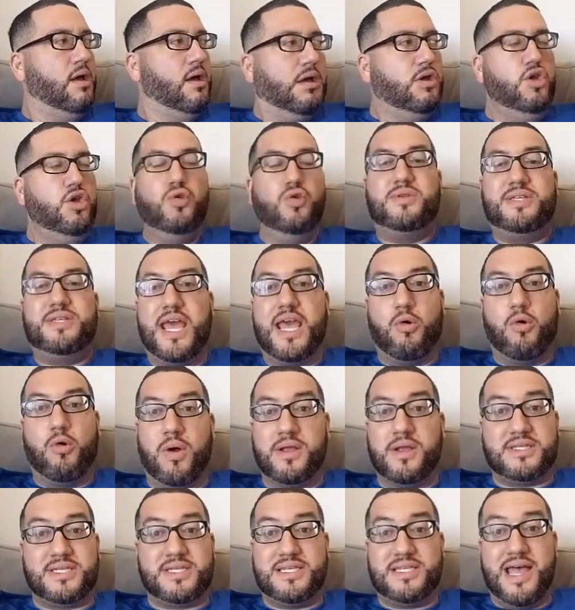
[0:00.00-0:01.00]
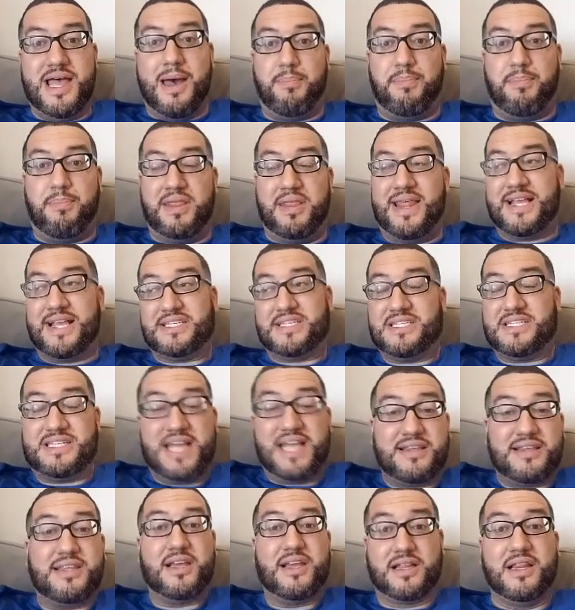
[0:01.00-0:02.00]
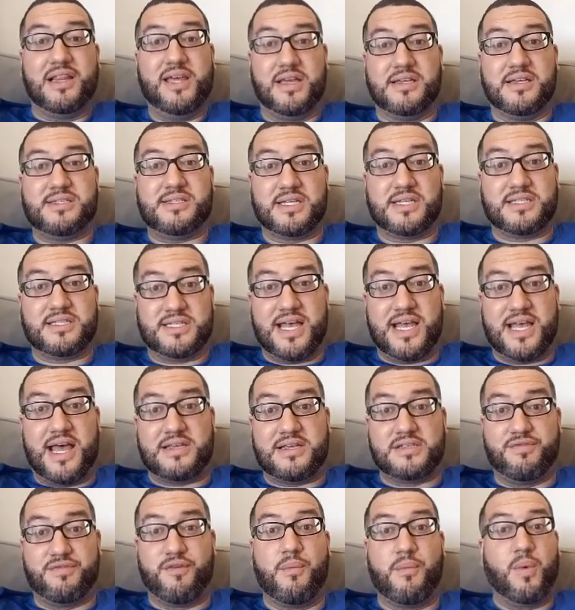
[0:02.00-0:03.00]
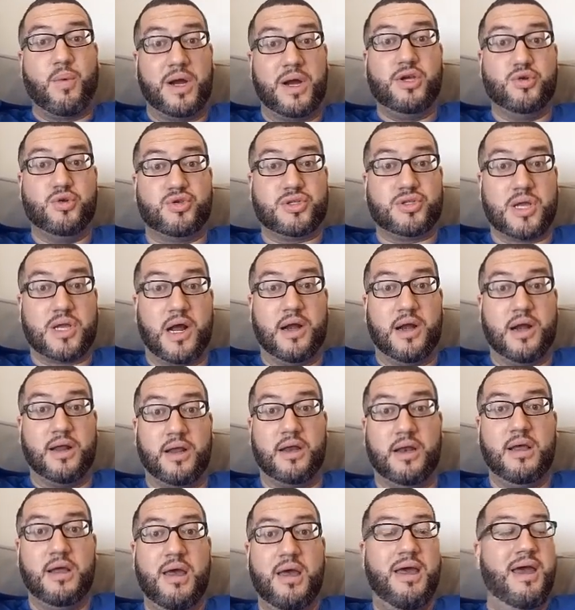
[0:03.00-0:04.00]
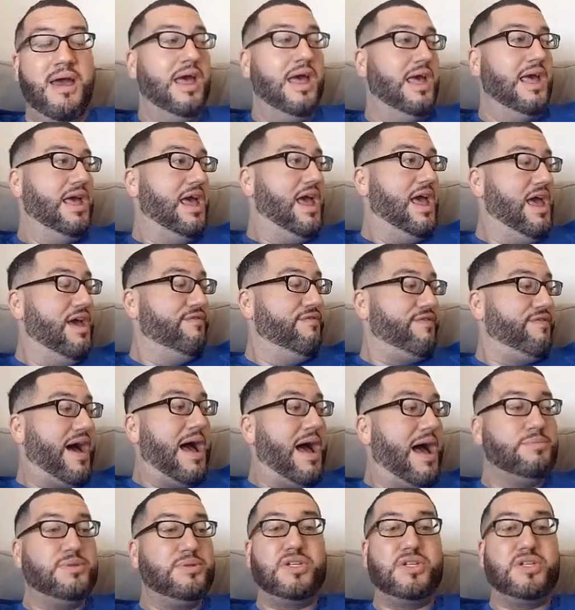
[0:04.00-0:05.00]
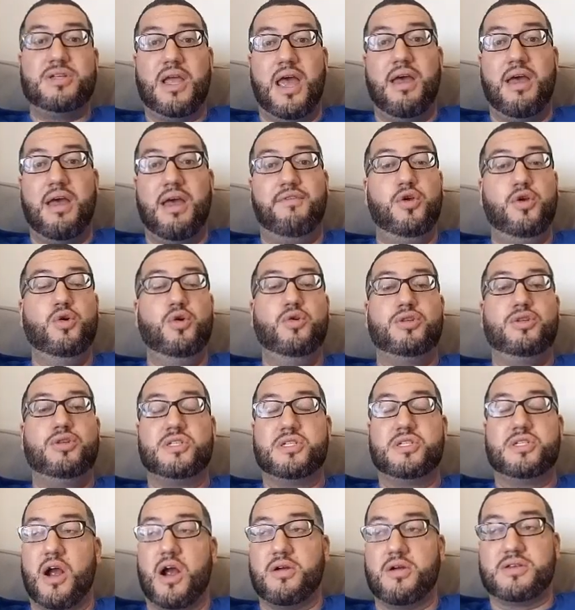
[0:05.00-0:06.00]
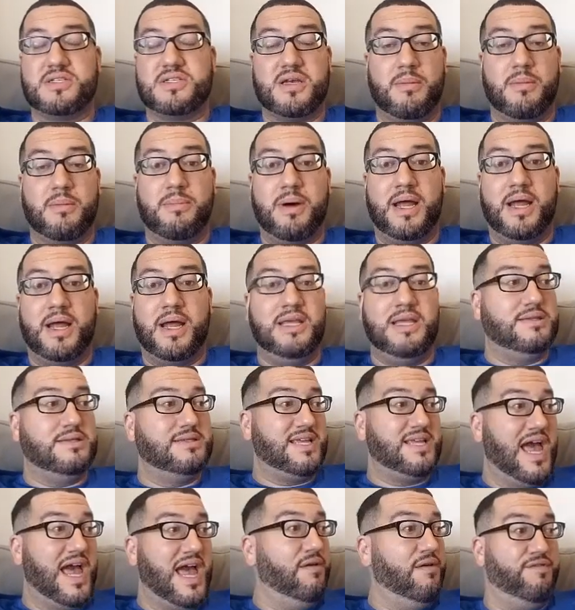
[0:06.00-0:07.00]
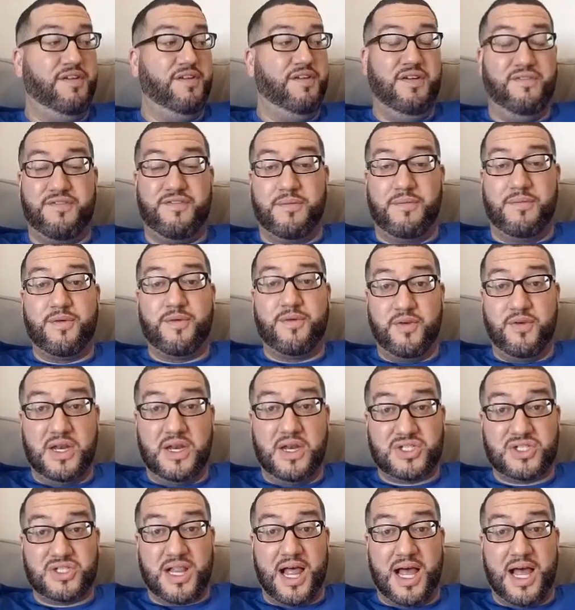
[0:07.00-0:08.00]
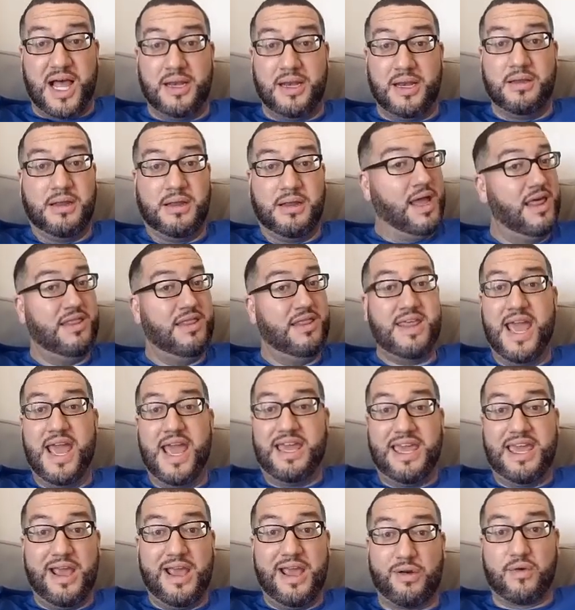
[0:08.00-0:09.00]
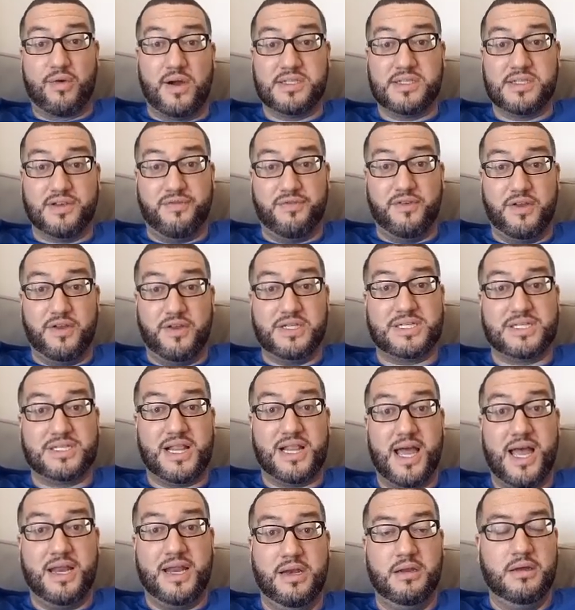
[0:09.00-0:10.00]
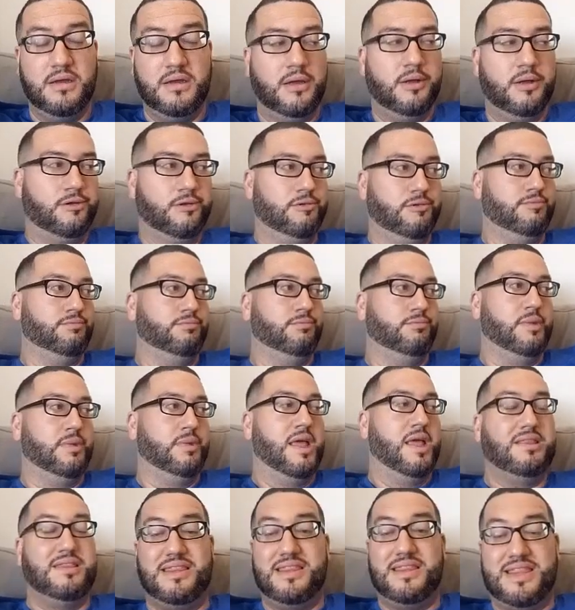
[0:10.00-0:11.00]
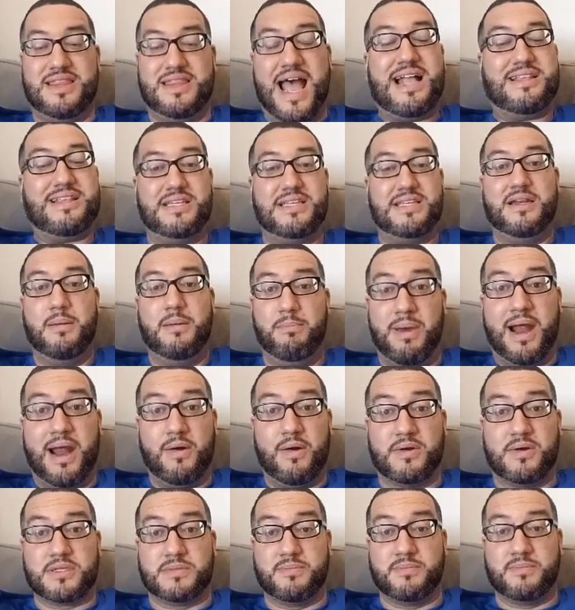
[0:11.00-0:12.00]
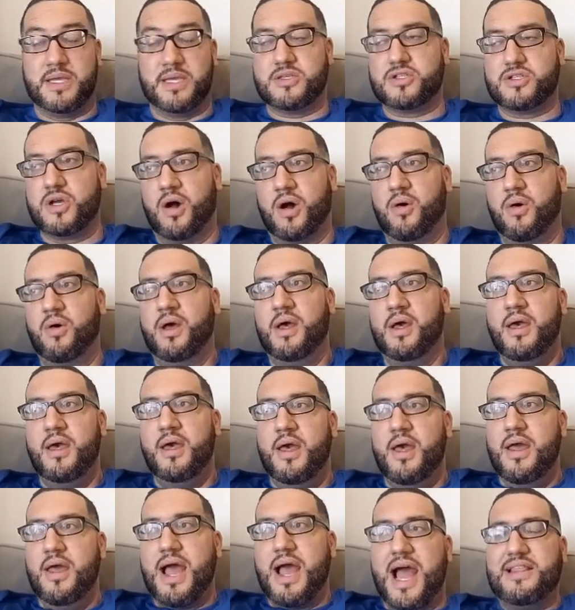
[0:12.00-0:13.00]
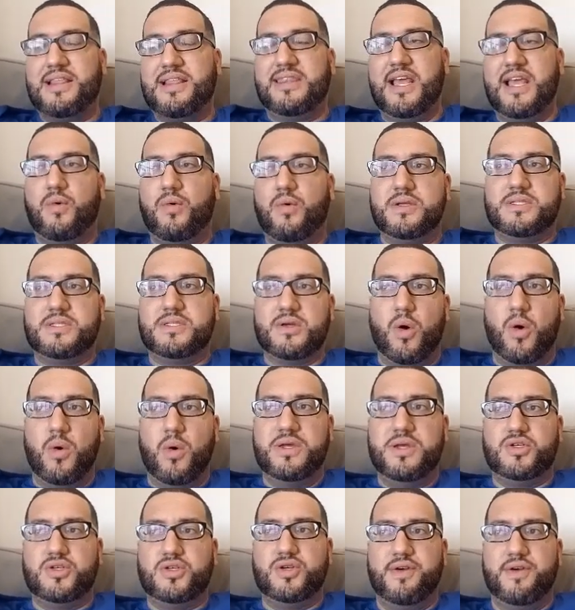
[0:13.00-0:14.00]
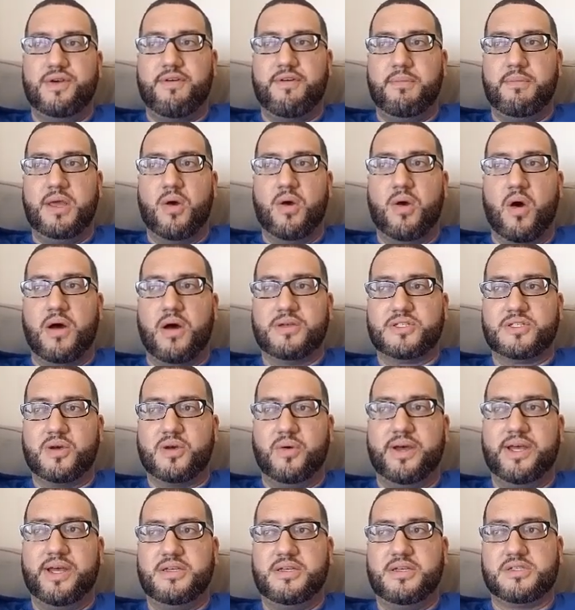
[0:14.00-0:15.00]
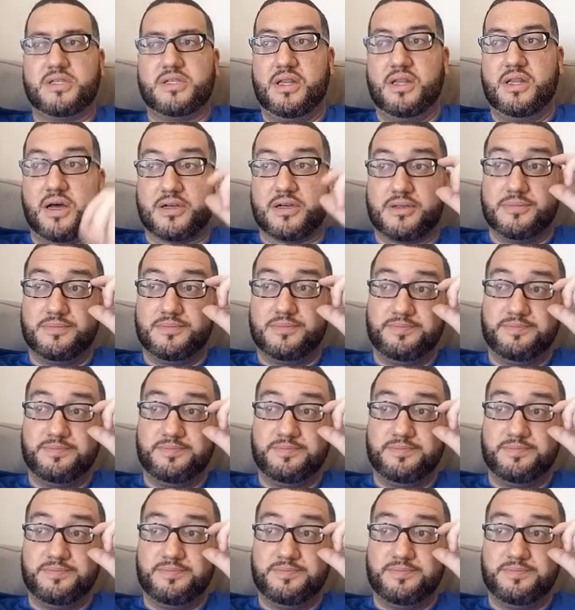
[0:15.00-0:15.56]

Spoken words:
you take one step and that's technically a success from where you started. Yeah. If you start somebody 10 feet from the finish line and they can't cross the finish line, that's an embarrassment. So I think what's always driven me also is, look,